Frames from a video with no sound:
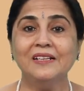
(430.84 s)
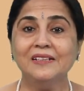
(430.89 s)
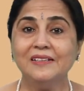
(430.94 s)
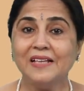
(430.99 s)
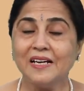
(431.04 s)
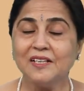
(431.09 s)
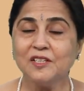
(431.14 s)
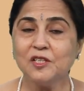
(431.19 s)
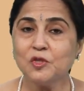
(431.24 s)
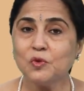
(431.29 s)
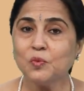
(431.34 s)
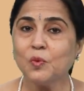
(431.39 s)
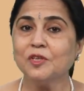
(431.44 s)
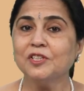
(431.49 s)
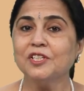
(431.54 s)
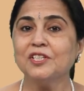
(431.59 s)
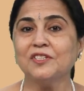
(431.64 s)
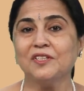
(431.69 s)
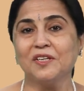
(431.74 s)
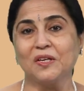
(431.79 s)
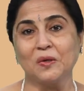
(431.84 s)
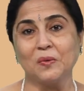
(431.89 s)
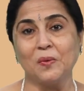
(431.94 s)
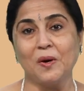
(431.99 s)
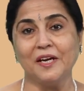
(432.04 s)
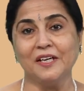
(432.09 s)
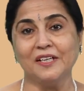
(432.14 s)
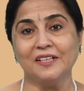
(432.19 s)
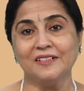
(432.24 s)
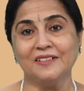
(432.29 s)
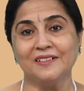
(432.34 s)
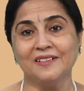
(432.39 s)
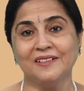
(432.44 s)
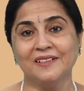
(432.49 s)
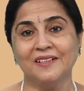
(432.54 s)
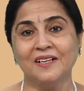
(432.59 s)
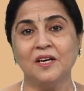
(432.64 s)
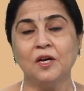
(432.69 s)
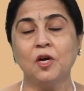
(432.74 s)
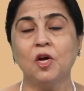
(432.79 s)
That is what is required.
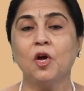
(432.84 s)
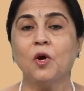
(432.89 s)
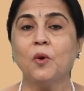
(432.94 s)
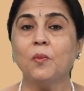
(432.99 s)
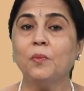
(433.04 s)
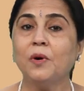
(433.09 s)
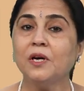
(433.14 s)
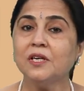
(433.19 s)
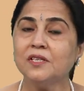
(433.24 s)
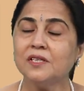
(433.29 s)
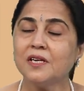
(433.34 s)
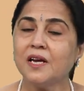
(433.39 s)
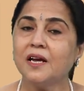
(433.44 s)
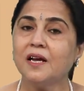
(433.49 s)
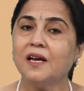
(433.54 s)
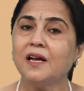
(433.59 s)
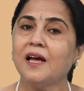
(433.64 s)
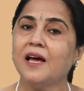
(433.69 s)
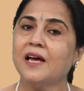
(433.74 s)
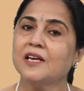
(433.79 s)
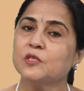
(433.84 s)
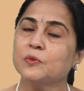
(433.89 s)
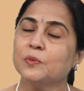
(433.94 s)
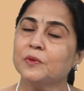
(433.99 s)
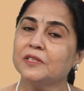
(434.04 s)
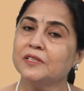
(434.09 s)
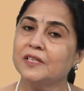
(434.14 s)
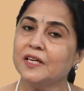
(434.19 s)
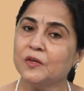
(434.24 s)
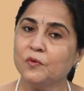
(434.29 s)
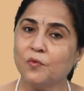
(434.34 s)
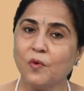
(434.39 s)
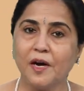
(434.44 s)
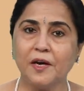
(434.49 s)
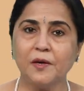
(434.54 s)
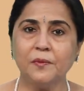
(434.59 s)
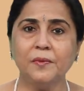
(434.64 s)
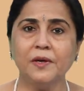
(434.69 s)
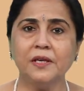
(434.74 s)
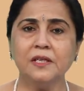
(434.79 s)
But as per the
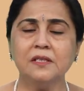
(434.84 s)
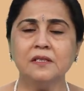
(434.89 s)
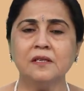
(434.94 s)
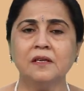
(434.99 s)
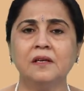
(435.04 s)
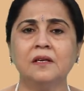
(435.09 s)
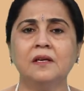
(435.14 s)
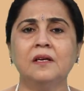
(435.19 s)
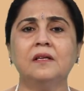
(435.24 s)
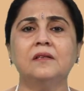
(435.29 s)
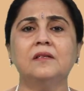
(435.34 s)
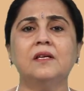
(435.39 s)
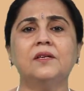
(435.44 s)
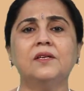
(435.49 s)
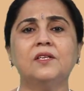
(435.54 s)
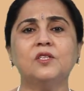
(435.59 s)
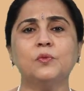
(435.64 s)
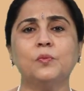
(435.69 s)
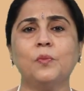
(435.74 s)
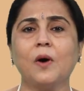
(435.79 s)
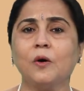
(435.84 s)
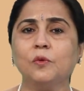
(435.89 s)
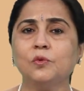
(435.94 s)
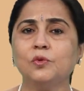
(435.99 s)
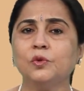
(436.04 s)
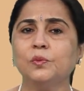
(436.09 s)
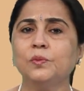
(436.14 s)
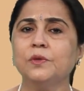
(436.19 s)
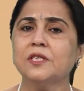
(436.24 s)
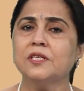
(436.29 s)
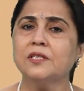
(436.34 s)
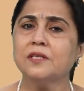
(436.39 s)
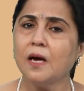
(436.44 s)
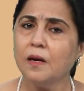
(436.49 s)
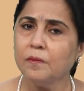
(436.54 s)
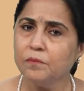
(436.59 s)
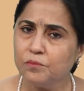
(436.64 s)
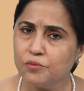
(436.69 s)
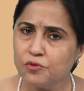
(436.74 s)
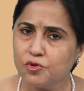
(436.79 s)
environment, there is bound to be
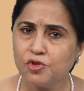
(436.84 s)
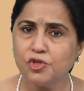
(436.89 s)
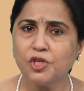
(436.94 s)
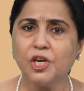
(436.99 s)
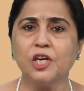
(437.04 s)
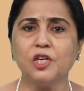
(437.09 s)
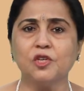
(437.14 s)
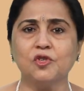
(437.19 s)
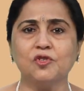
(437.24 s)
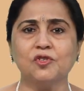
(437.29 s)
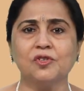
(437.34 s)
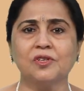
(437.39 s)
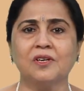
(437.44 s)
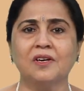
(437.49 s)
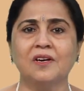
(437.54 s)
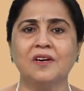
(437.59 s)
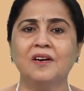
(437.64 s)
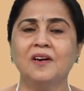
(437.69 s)
some change.